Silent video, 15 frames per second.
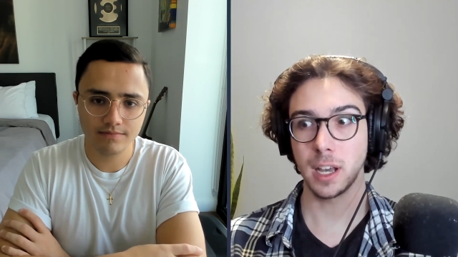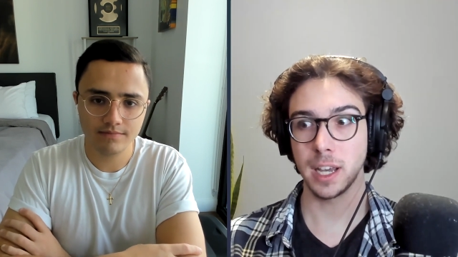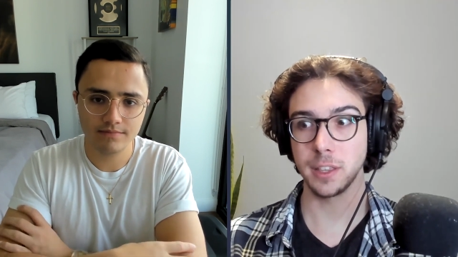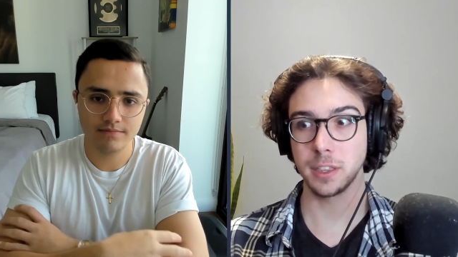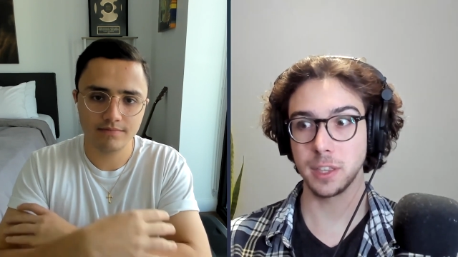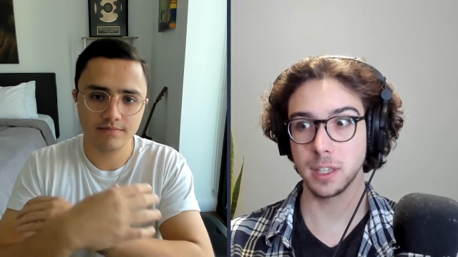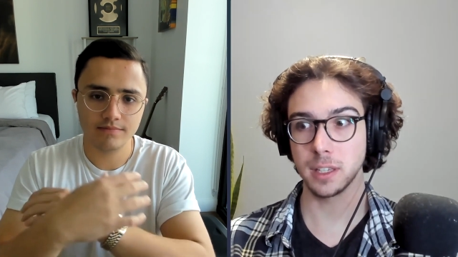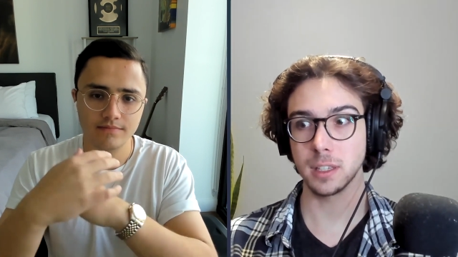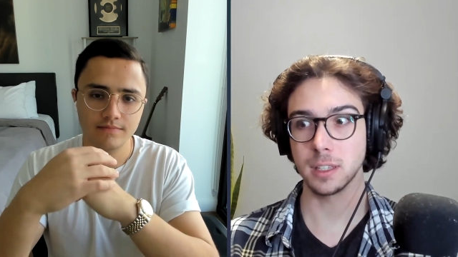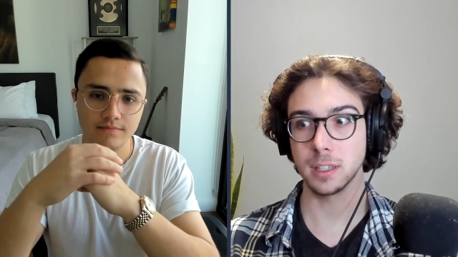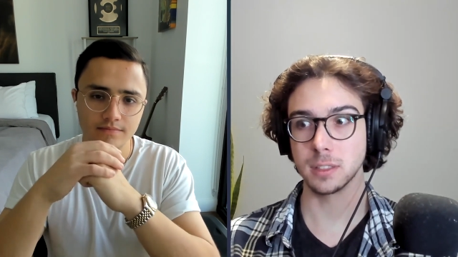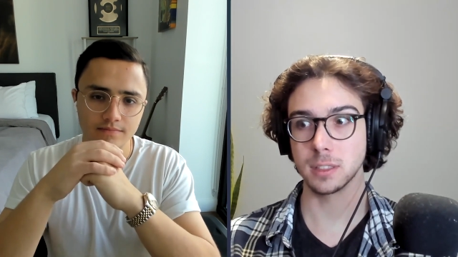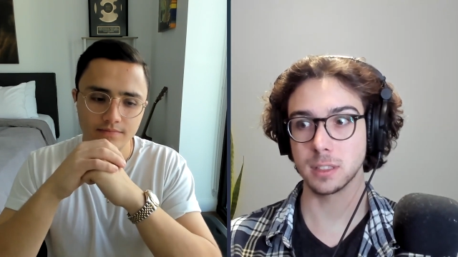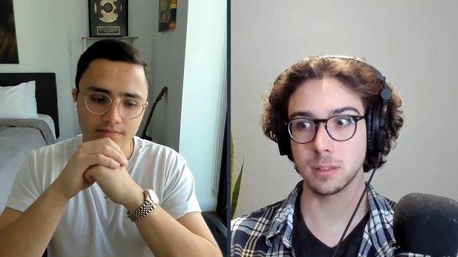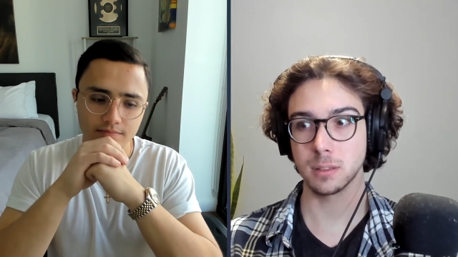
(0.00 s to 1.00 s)
Speaker 1: I think
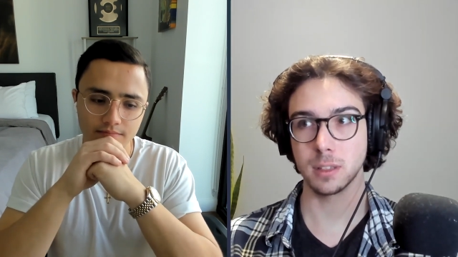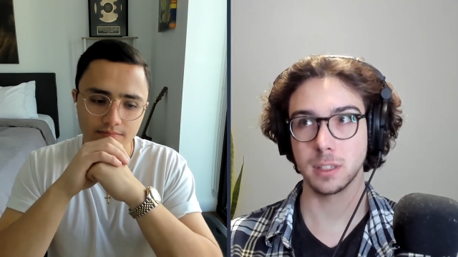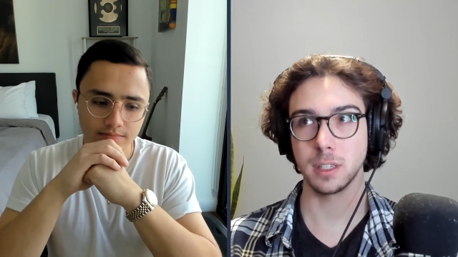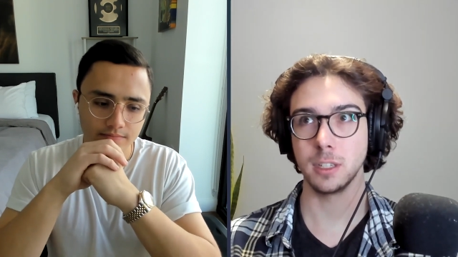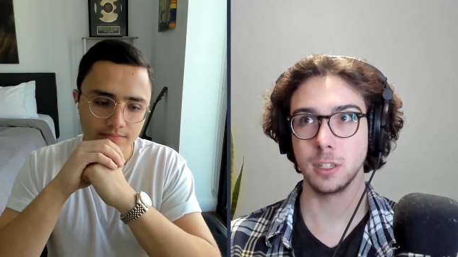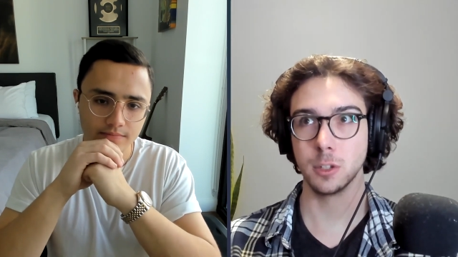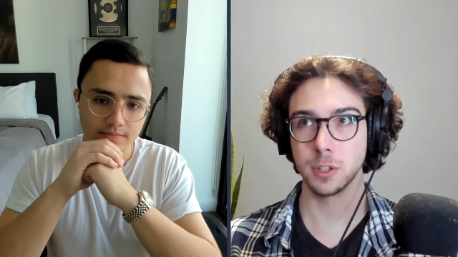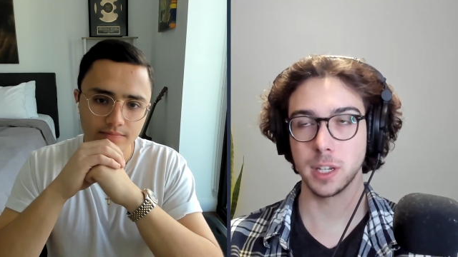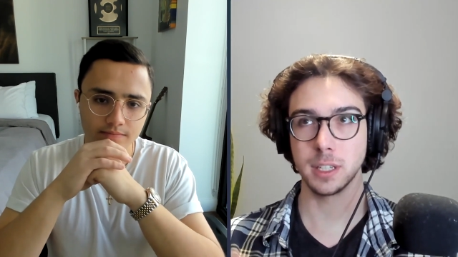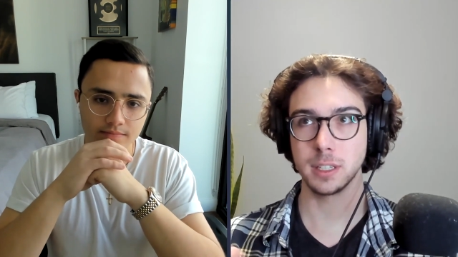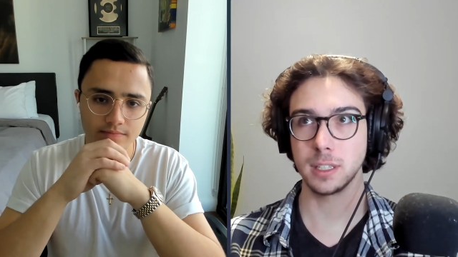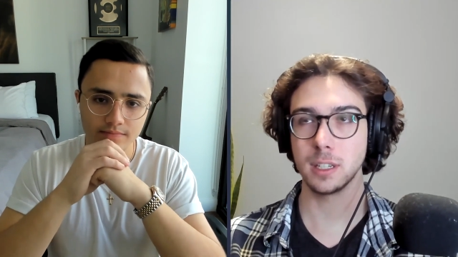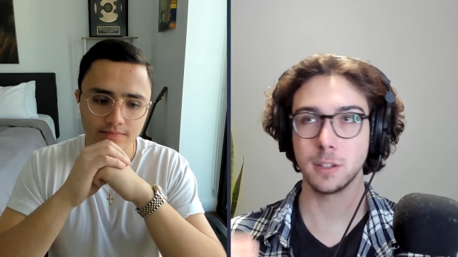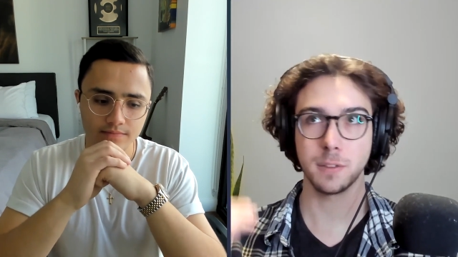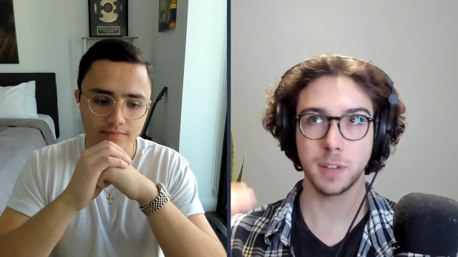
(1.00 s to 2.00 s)
is, you know, the
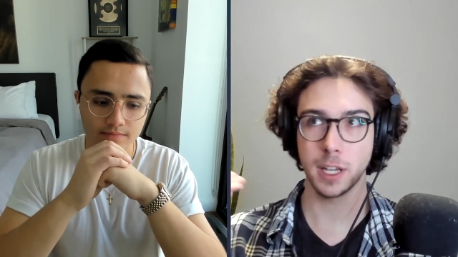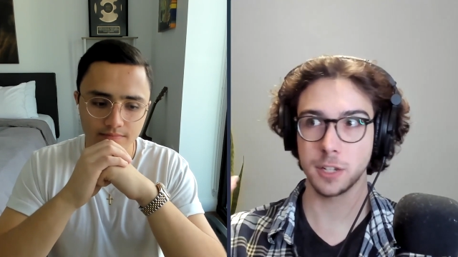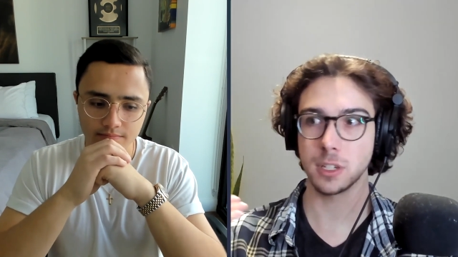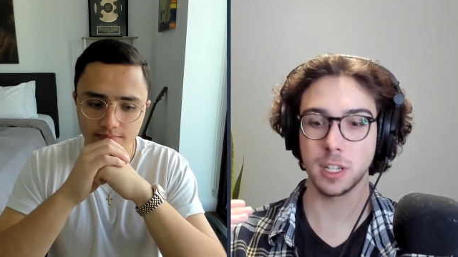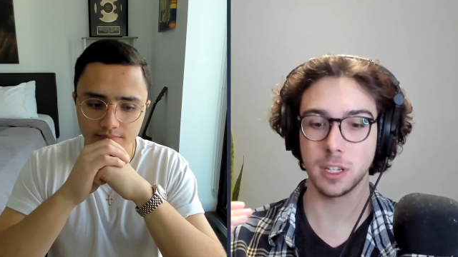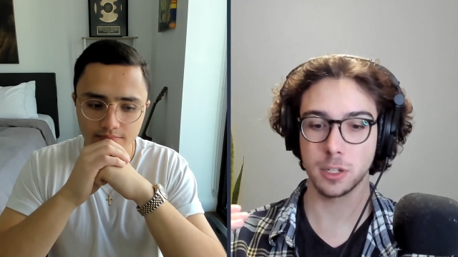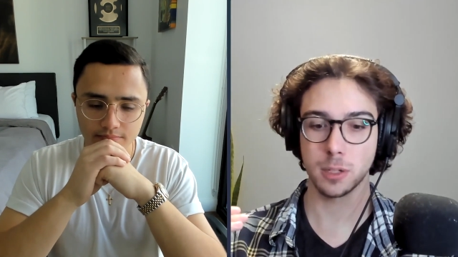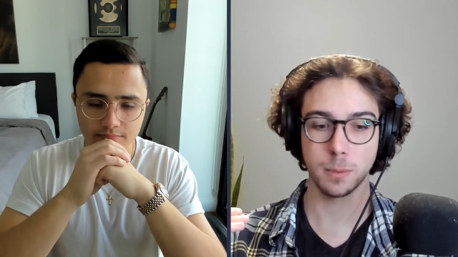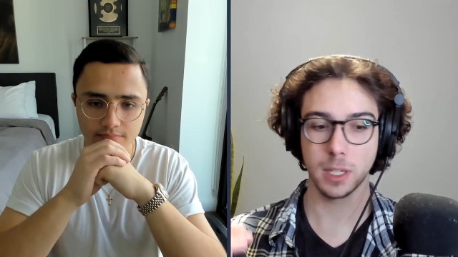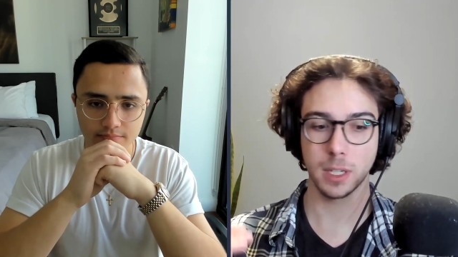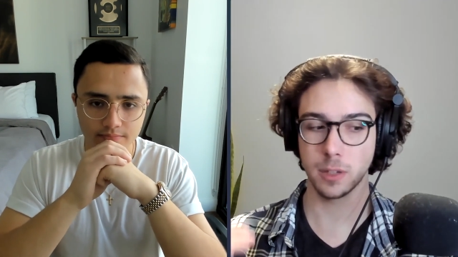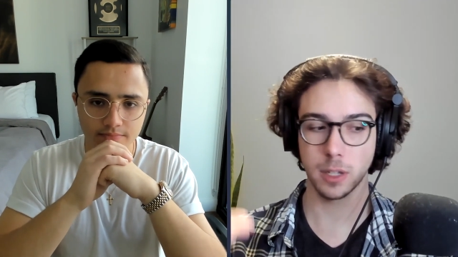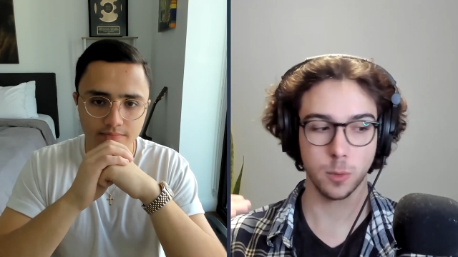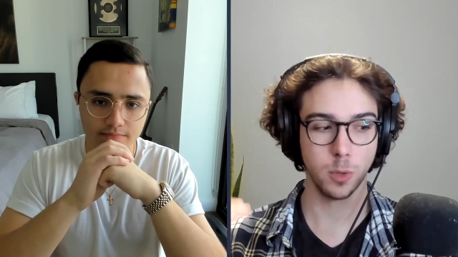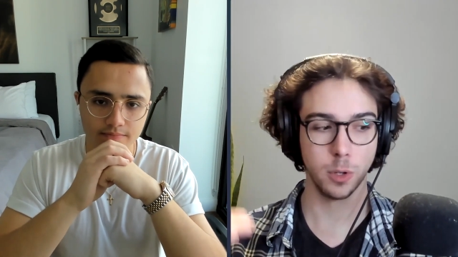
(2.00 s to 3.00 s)
idea of education
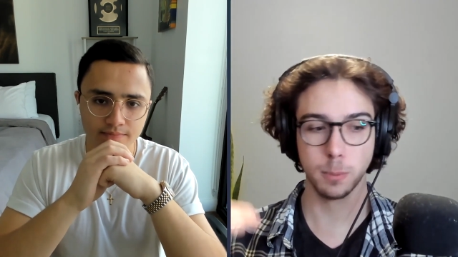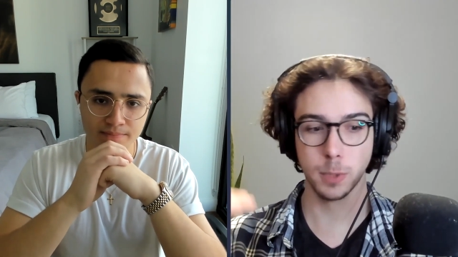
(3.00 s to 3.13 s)
being like one